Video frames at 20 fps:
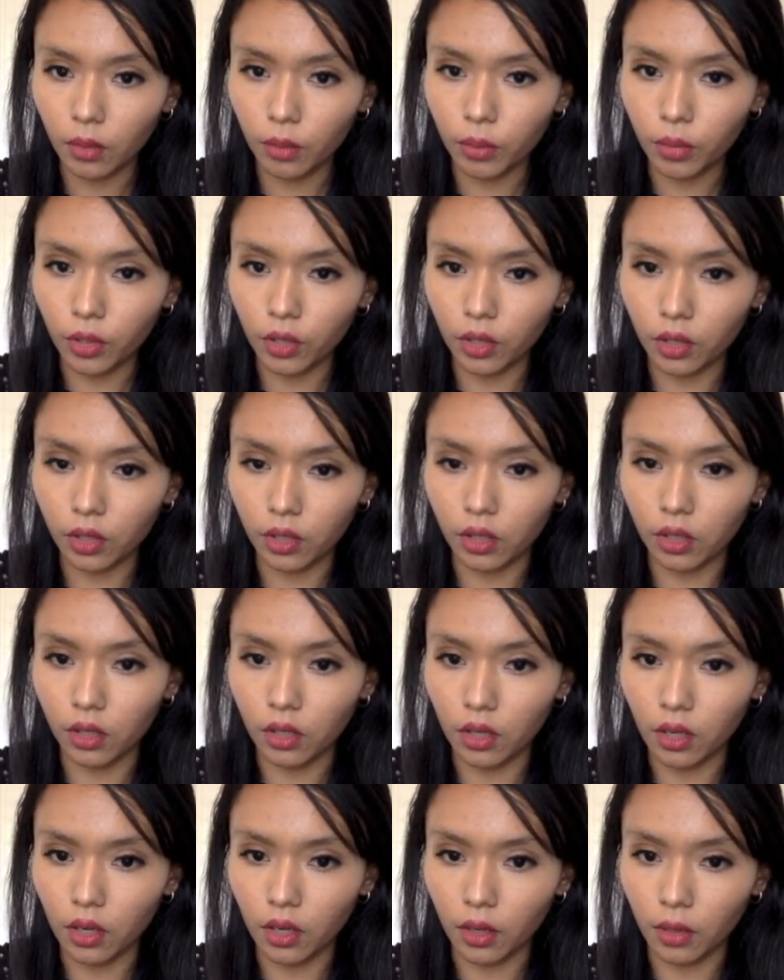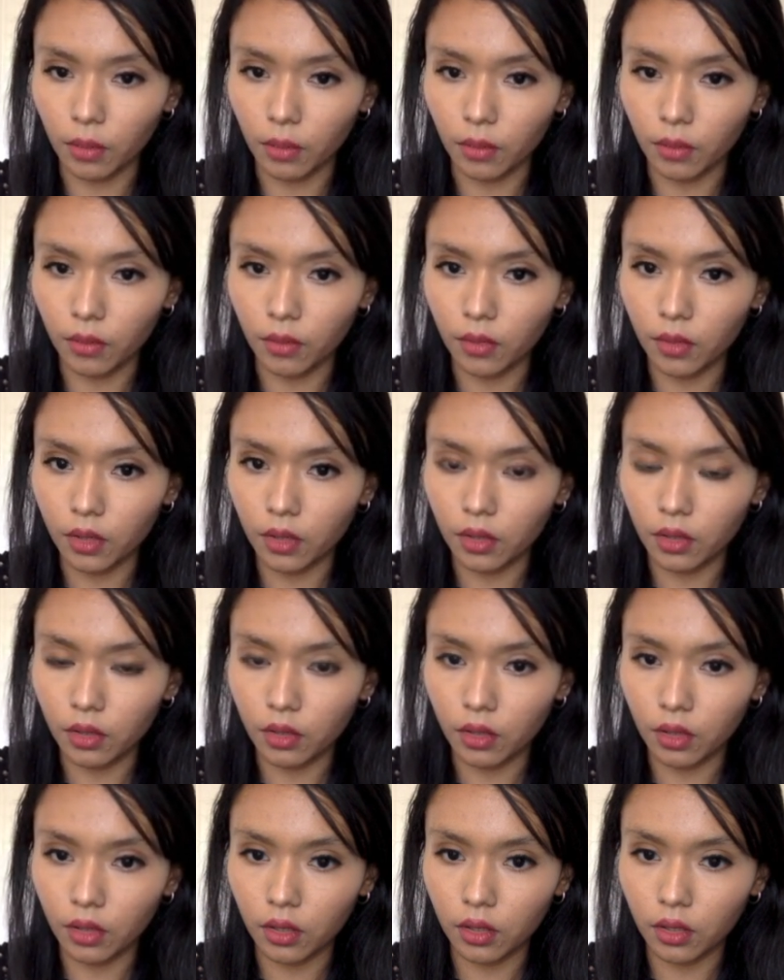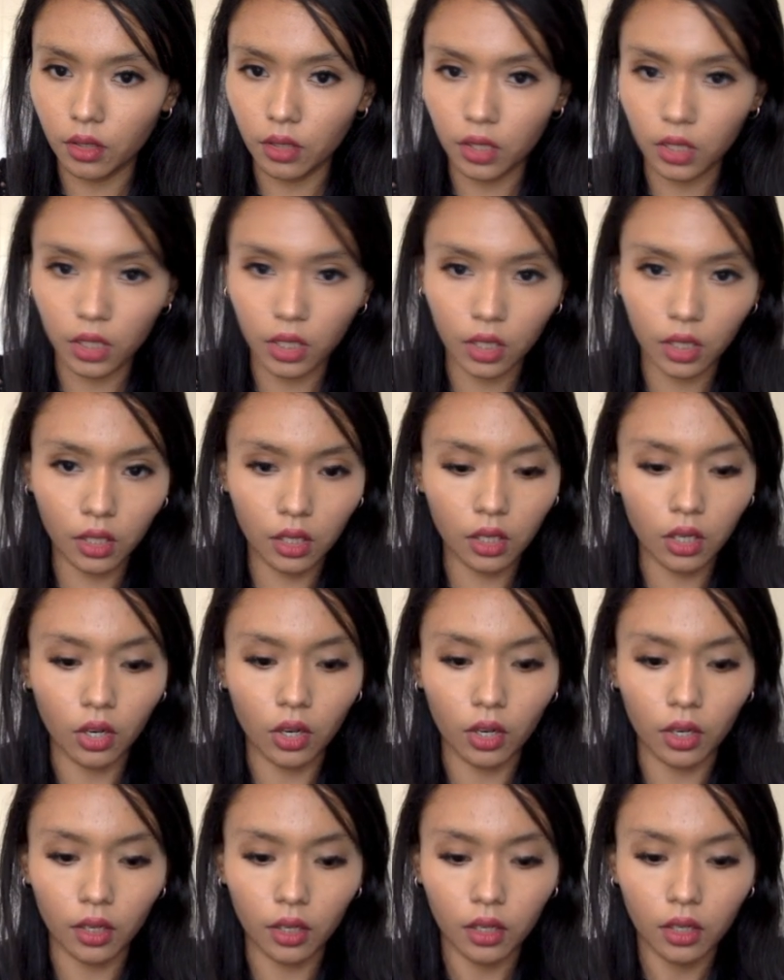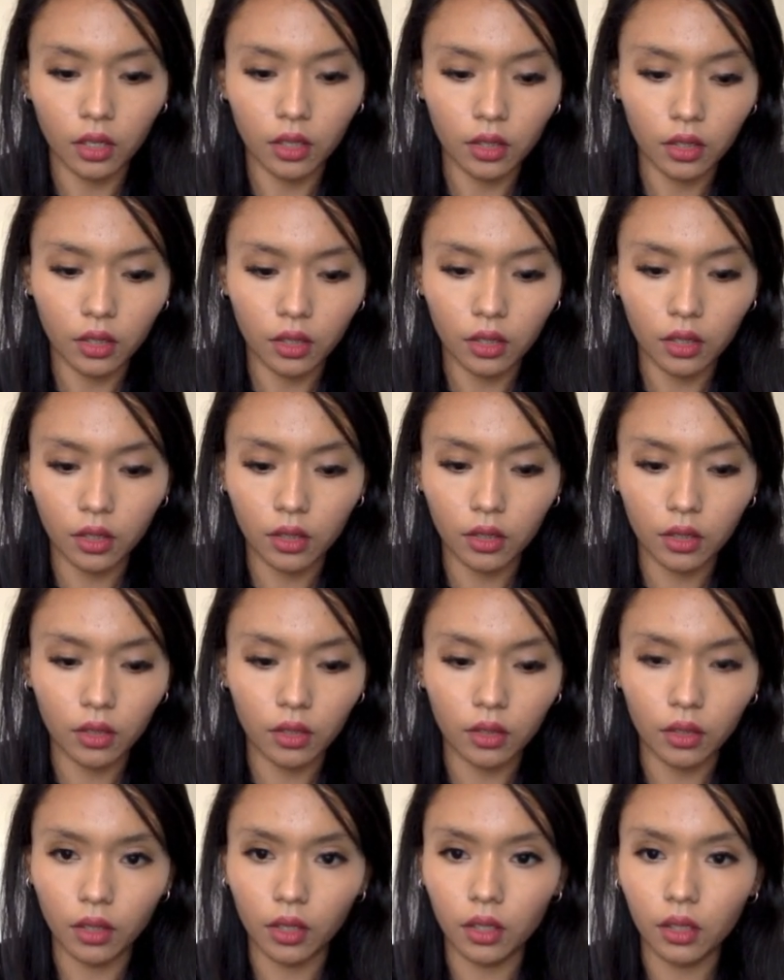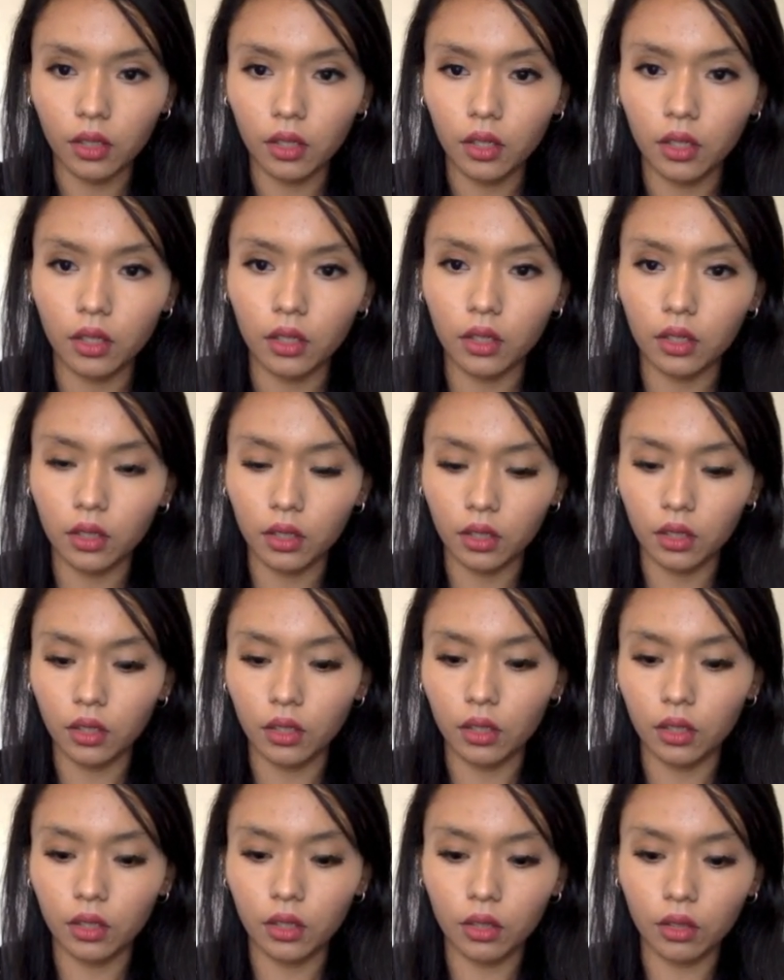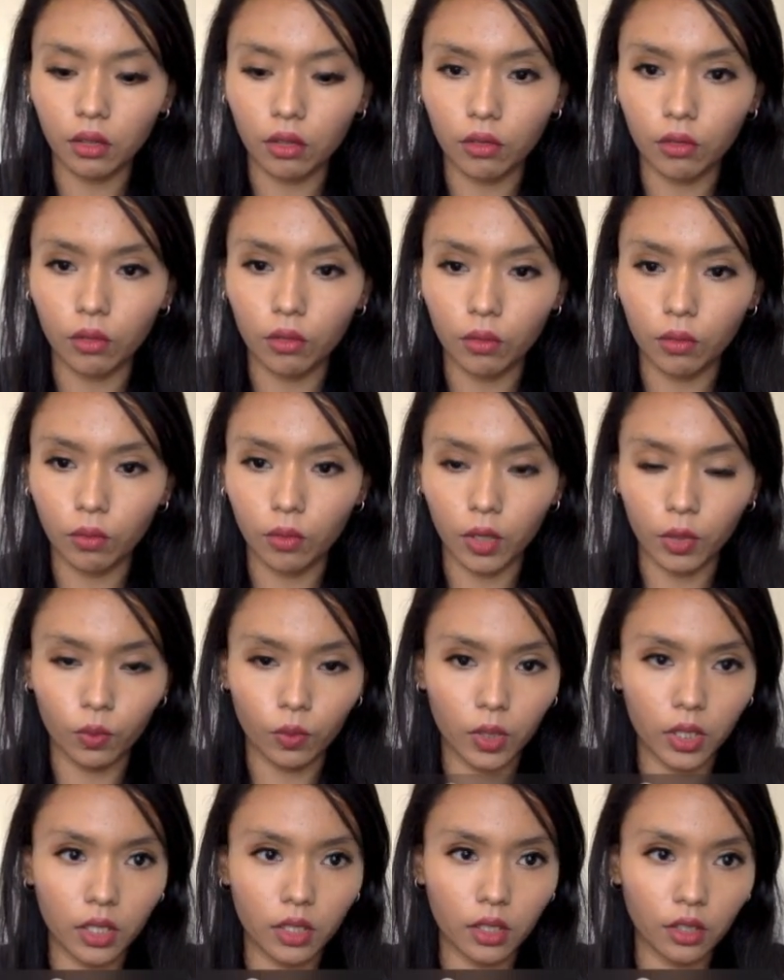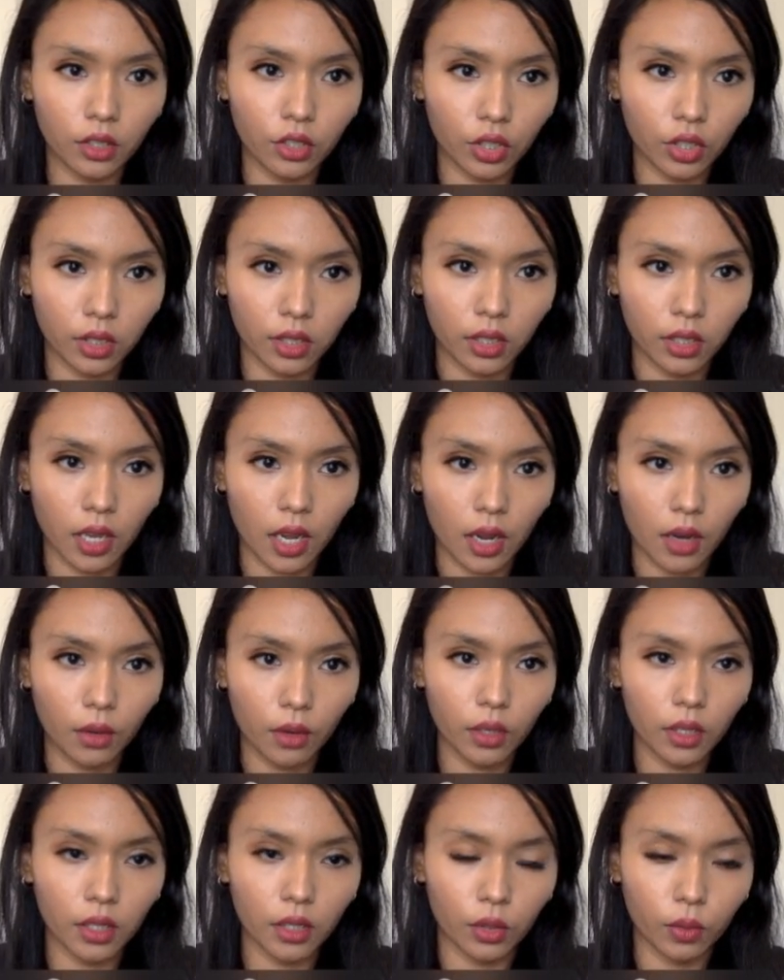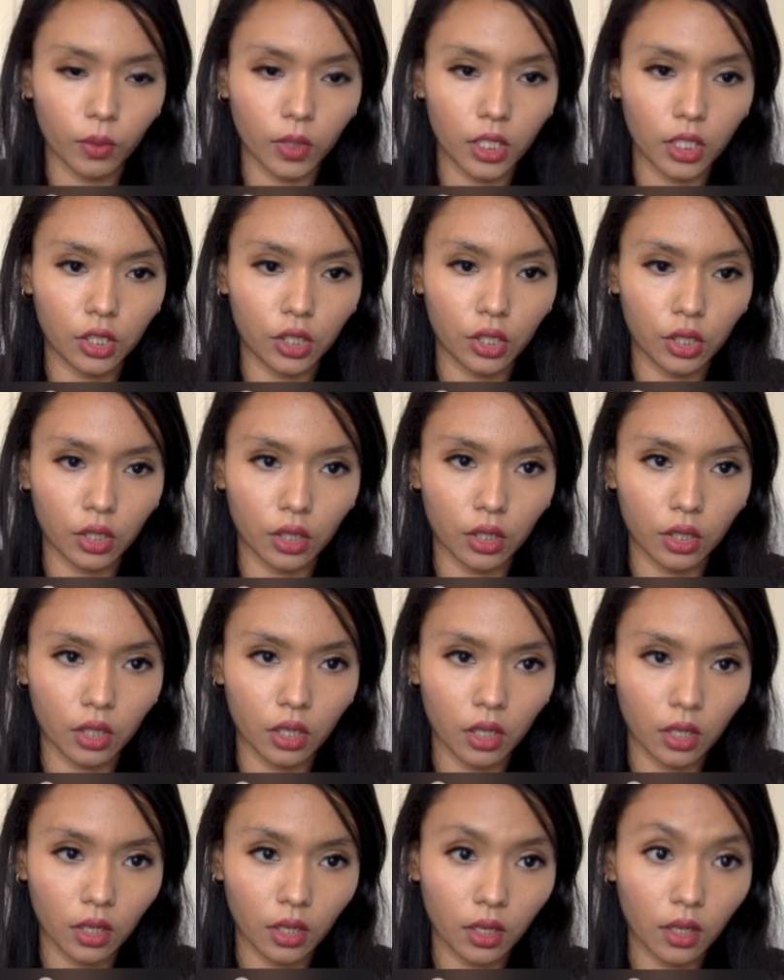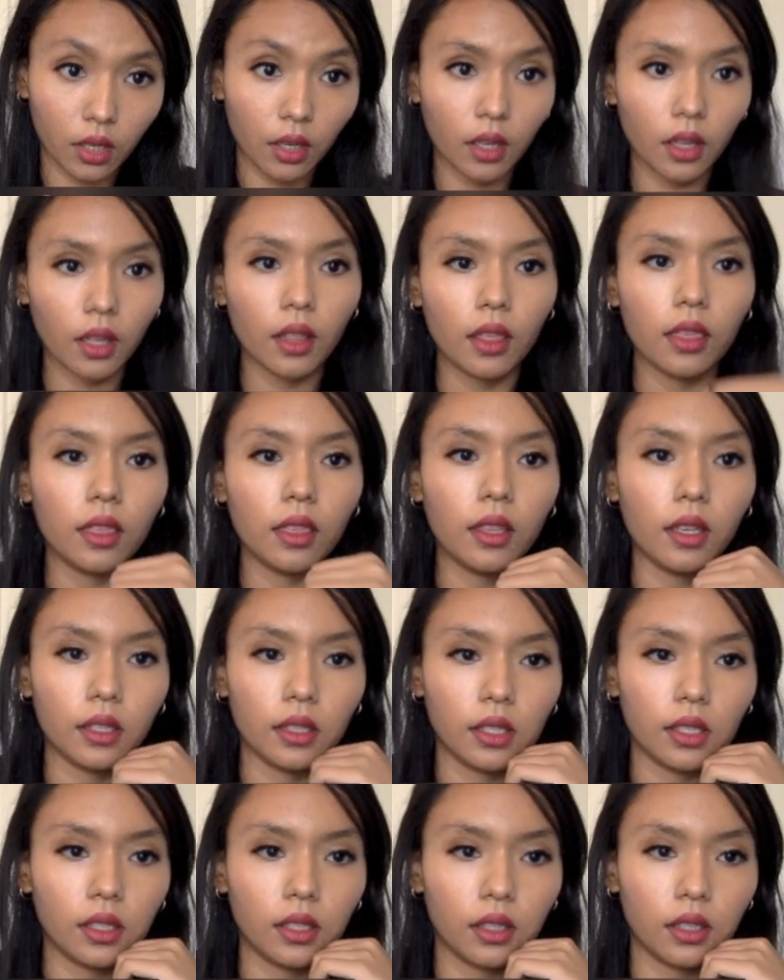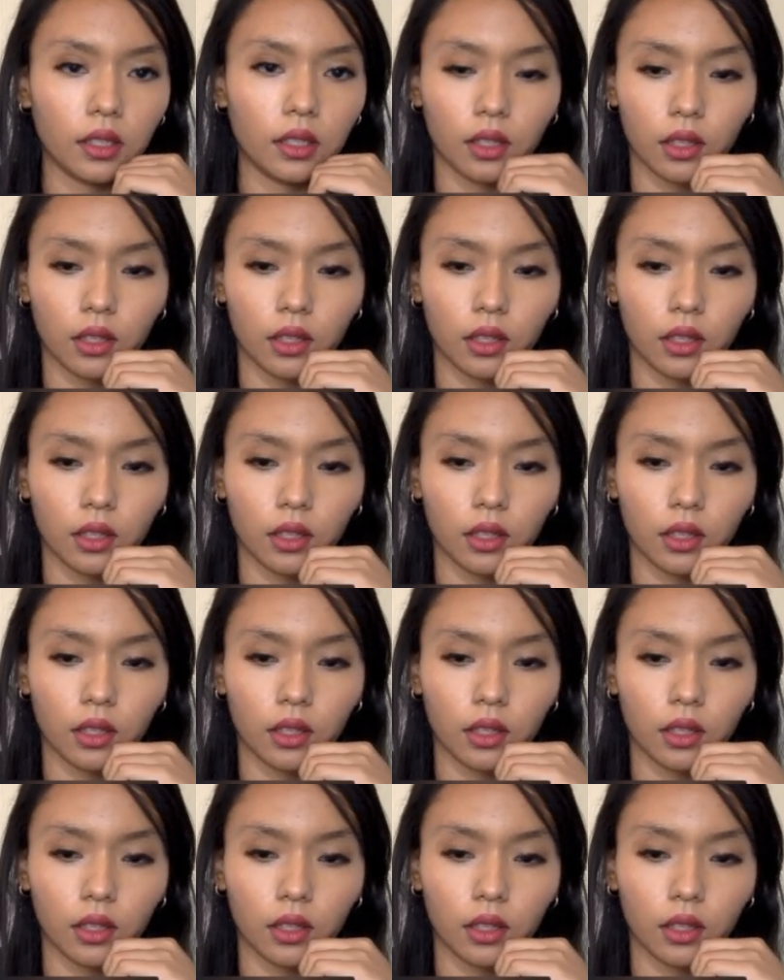put um, T card. Okay. So what we did just now is we took this